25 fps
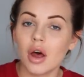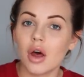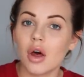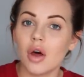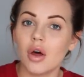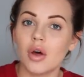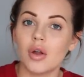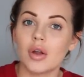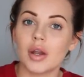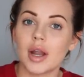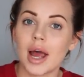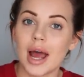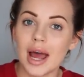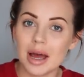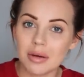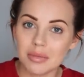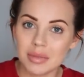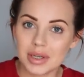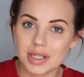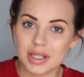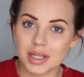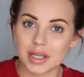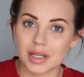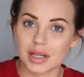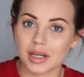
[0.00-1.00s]
on
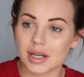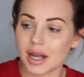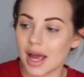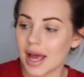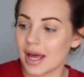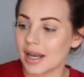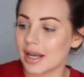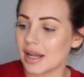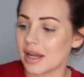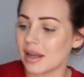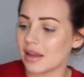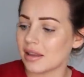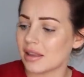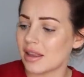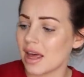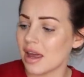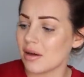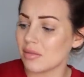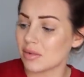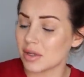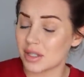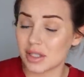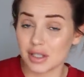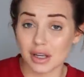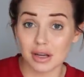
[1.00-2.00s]
Amazon, and
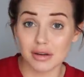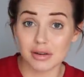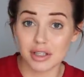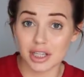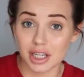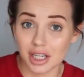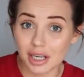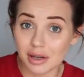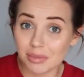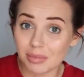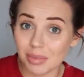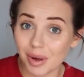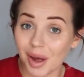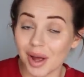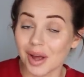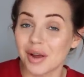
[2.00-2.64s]
they were so cheap.